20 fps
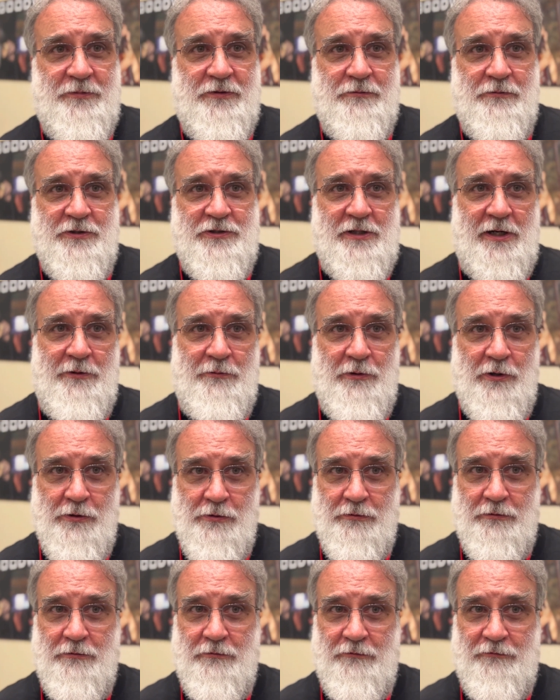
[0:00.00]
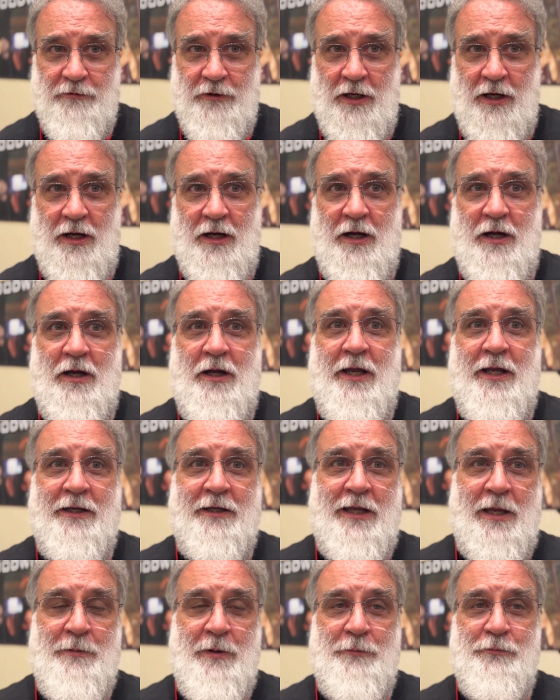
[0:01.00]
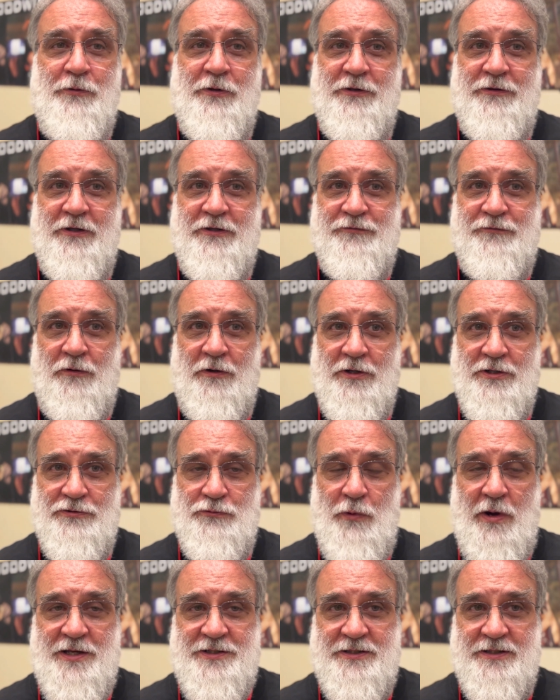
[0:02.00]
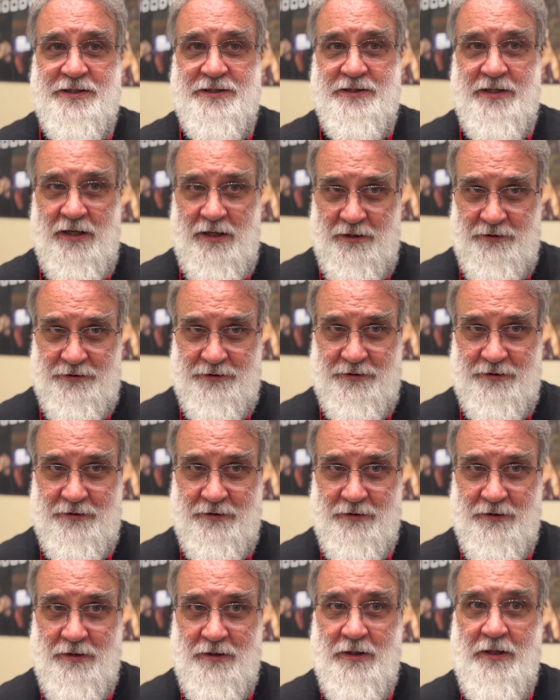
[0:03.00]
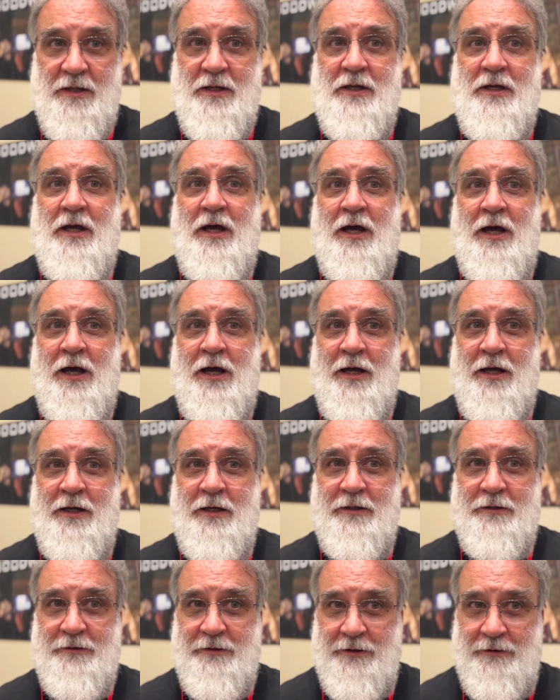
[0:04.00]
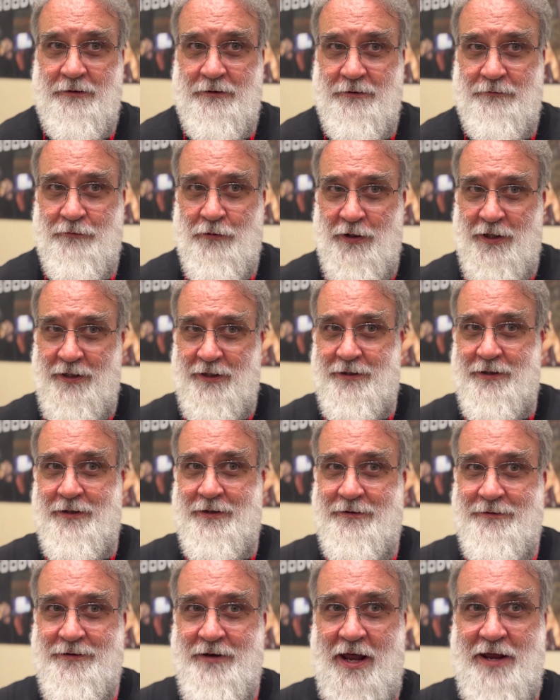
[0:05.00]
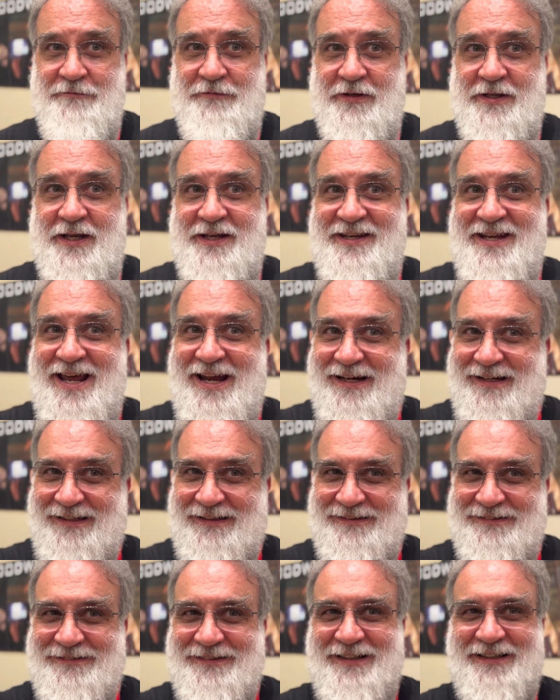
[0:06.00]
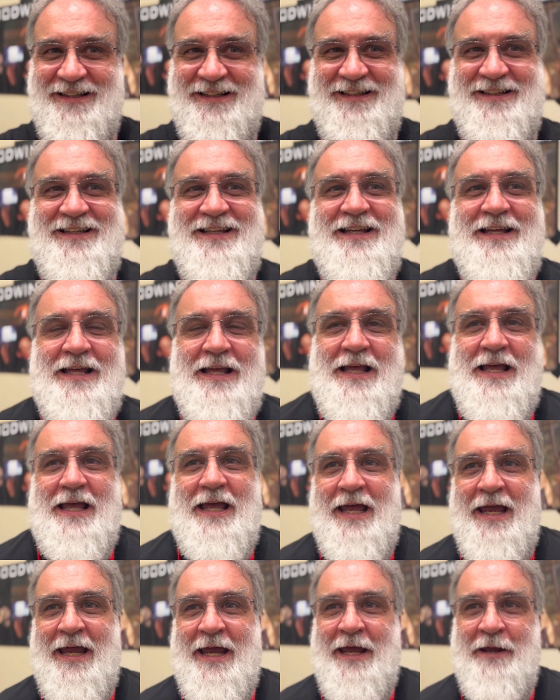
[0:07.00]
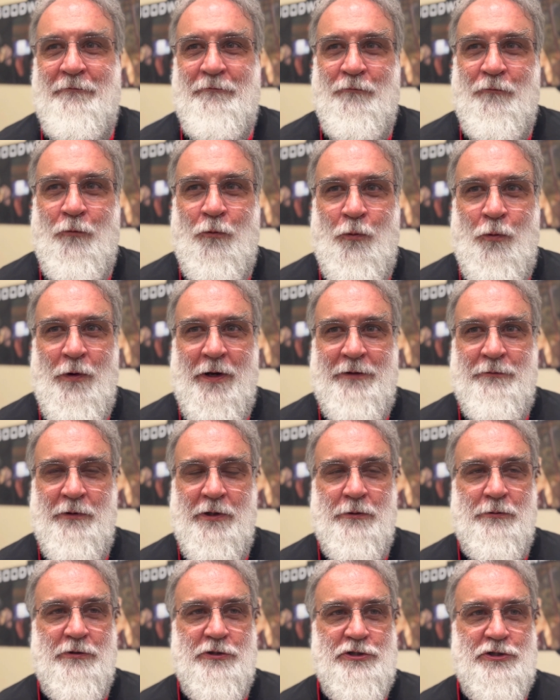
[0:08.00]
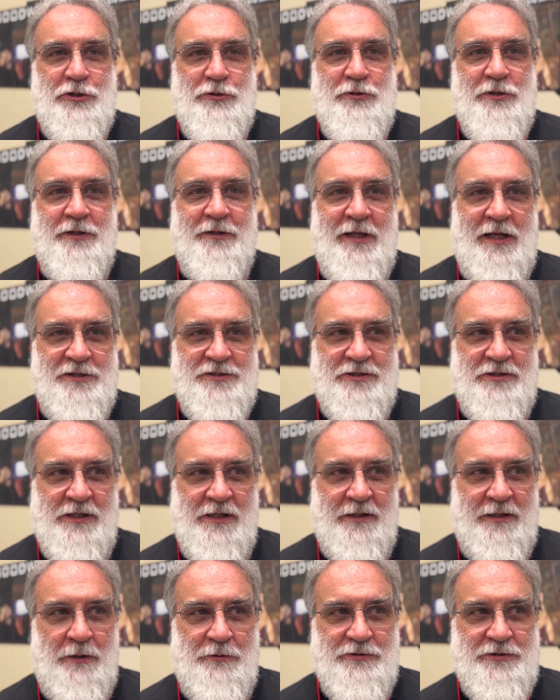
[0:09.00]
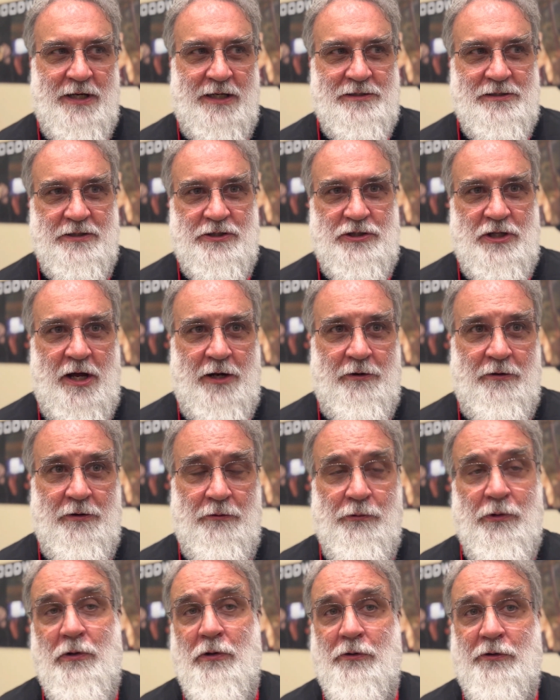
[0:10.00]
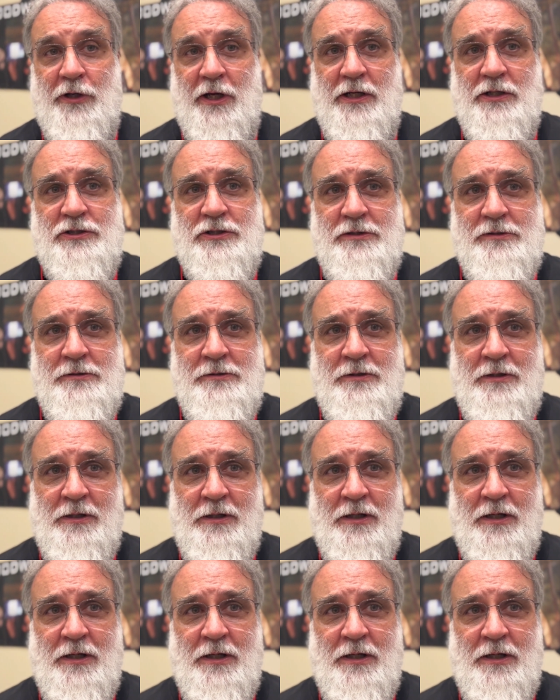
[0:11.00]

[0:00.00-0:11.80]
which I wrote and came up with as far as Wes's death, the one with the knife in the neck. And when we were shooting that scene, that was actually shot on a real location.